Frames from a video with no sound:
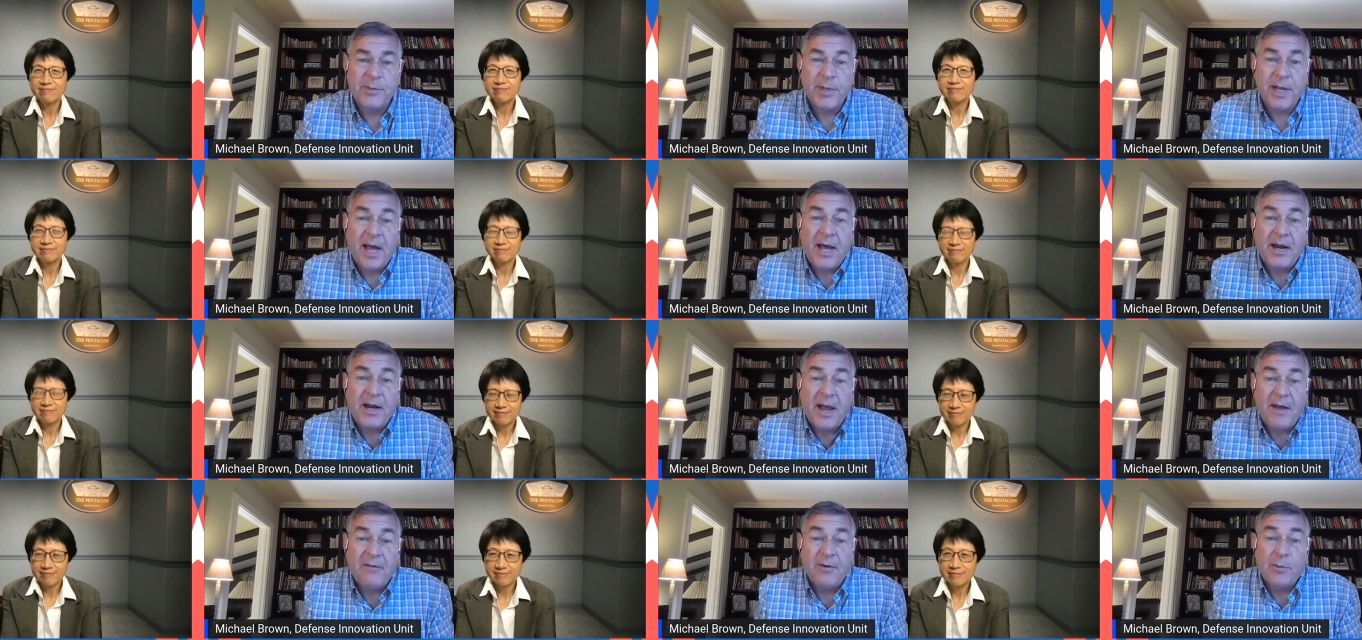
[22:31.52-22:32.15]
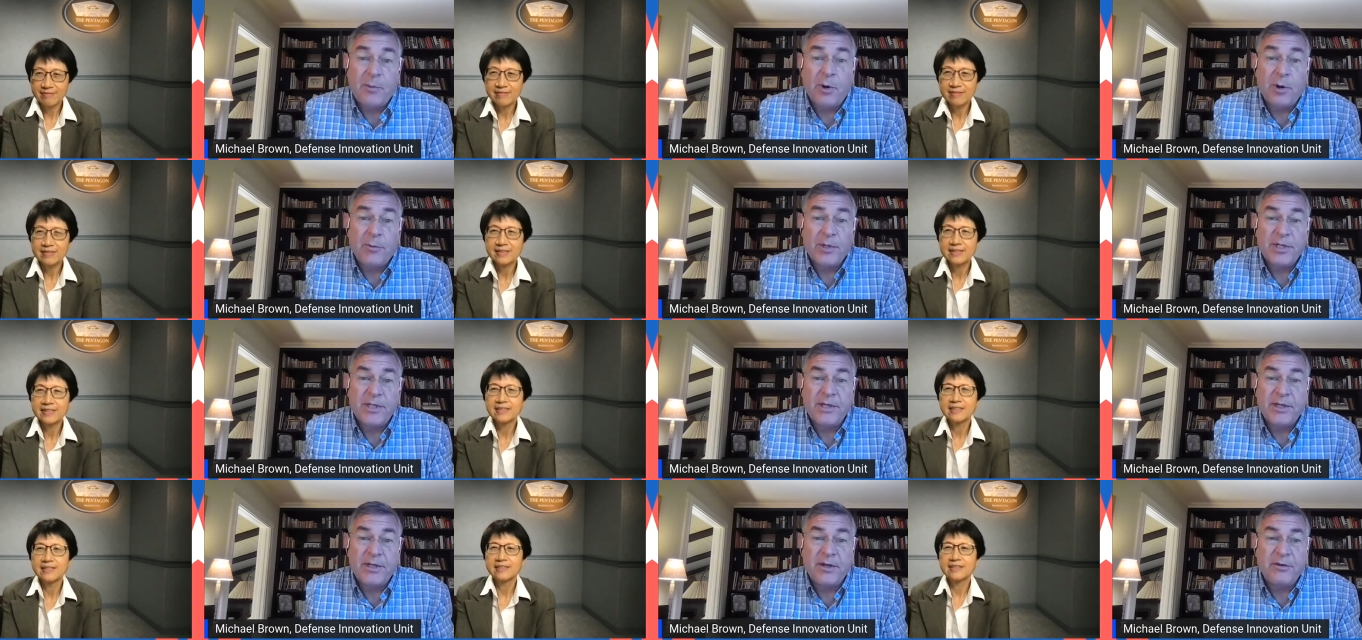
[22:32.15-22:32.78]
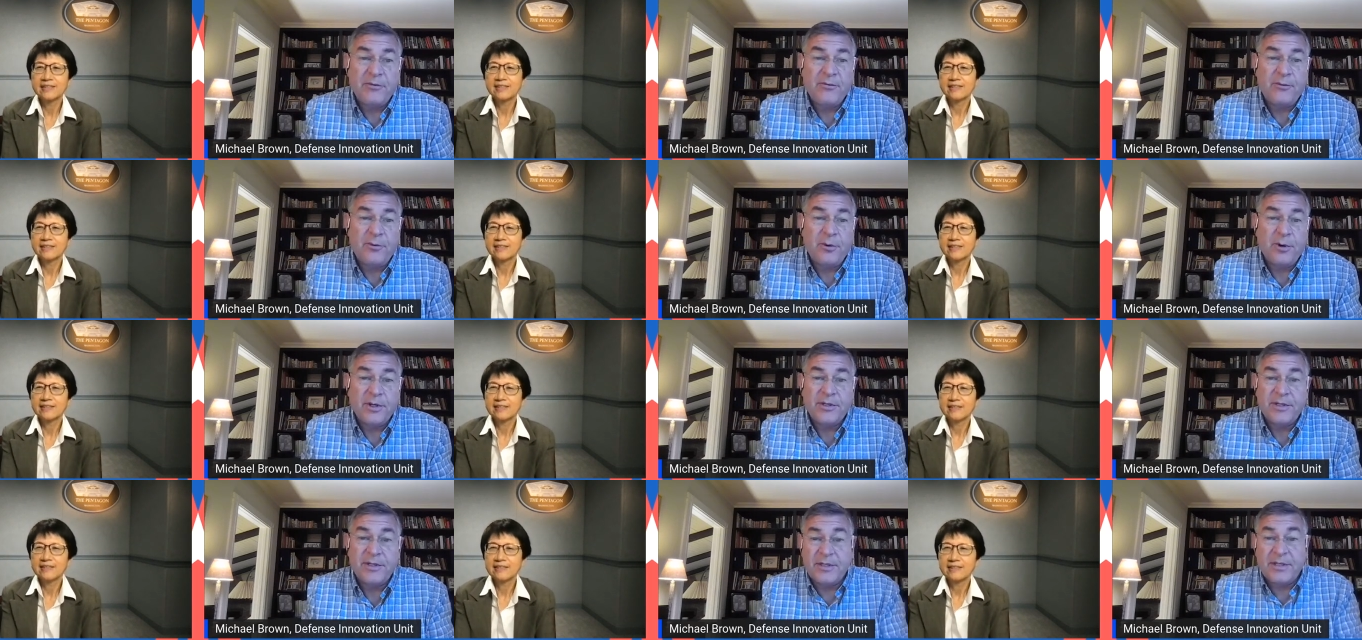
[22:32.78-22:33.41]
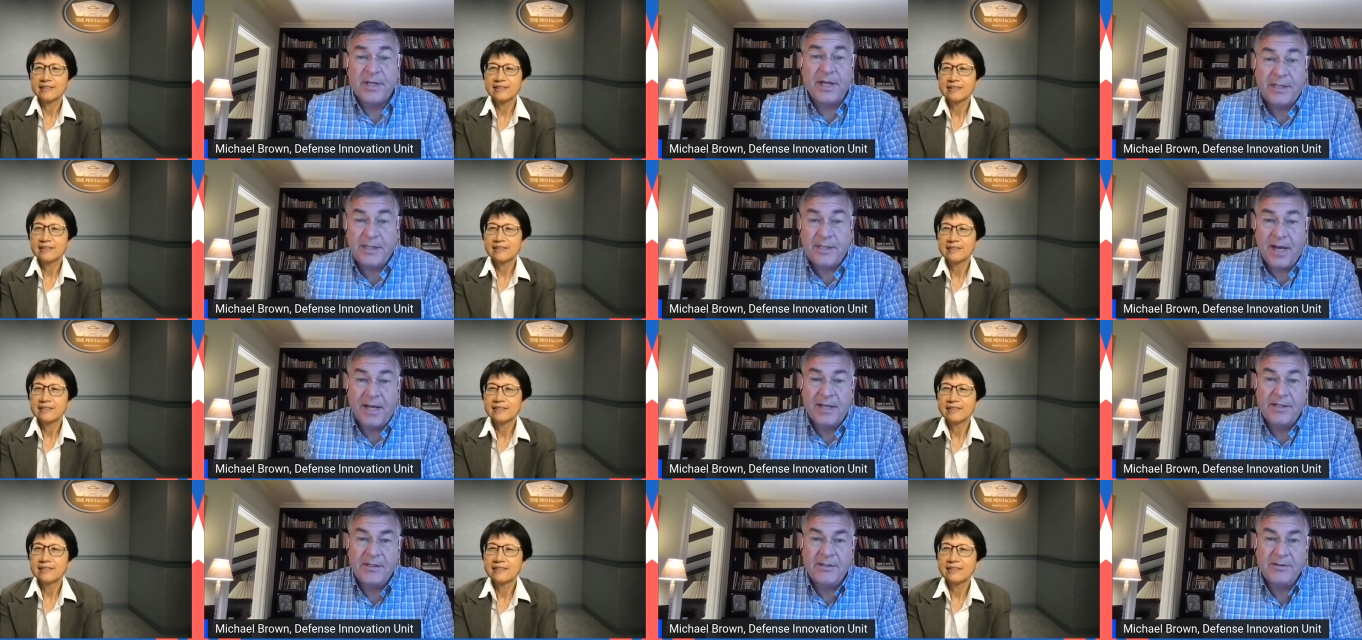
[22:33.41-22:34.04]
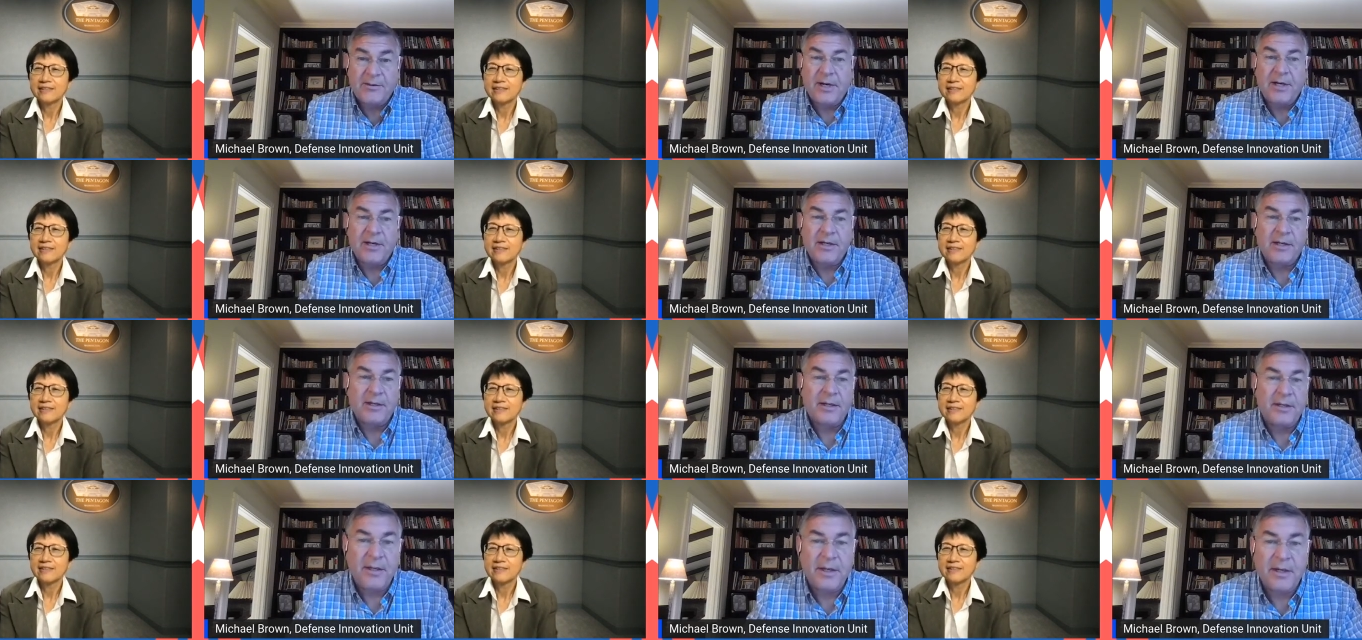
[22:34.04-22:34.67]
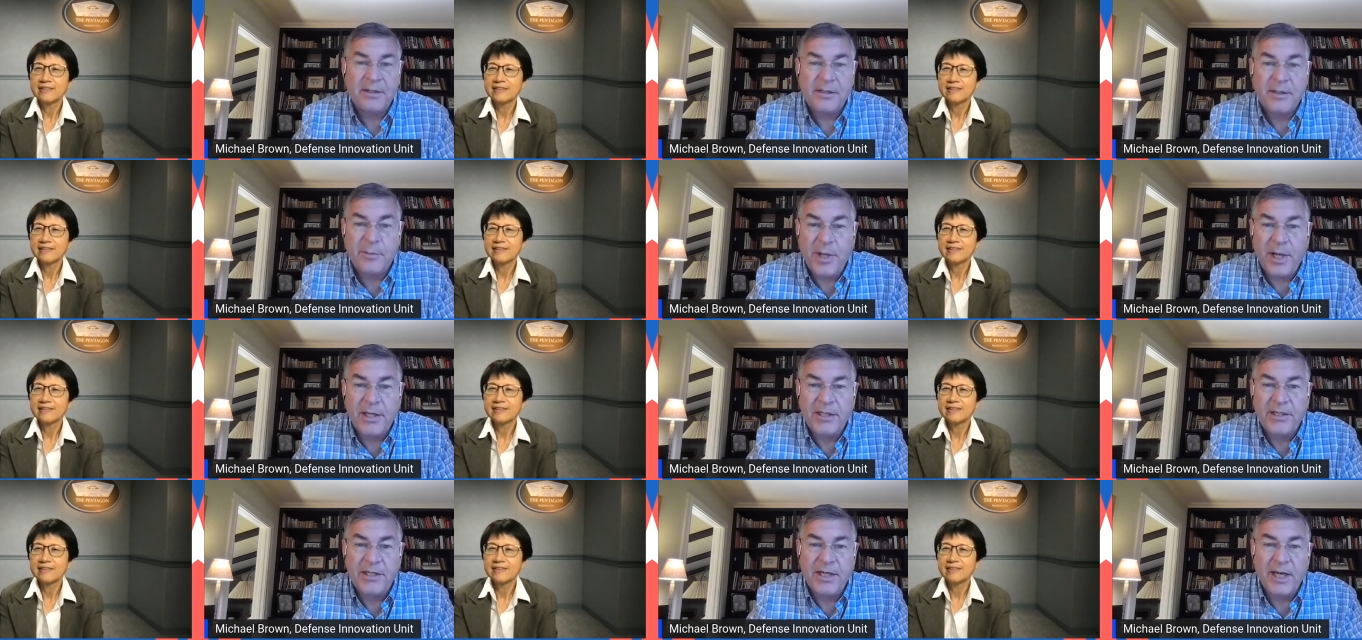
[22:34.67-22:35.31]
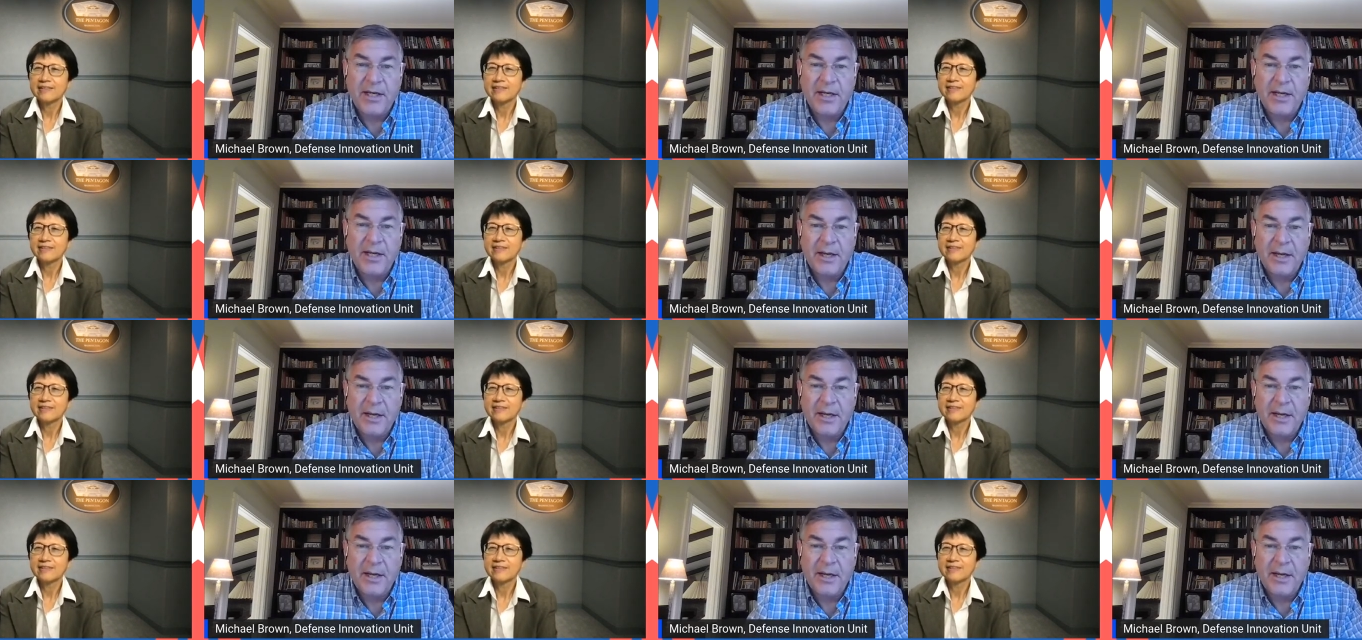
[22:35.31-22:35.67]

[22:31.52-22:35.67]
Speaker 1: but how to have a more resilient forest. It's not tied to a, a supply chain.